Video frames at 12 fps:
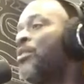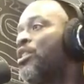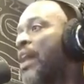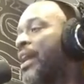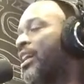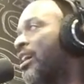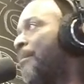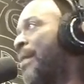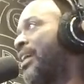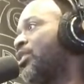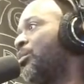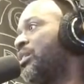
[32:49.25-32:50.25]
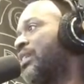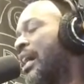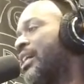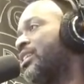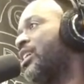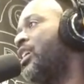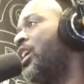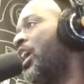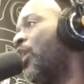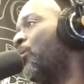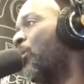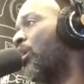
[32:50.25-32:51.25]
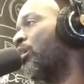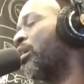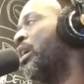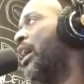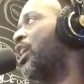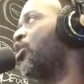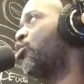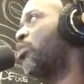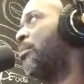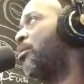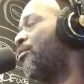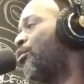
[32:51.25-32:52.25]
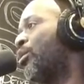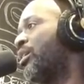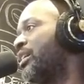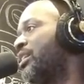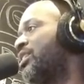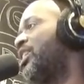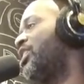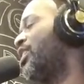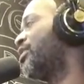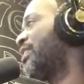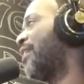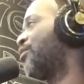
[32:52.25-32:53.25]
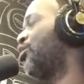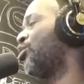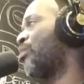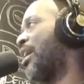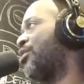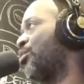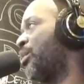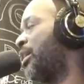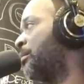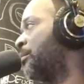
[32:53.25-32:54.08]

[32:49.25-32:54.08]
you got to come back to Wisconsin and work and contribute for at least 10 years after you graduate.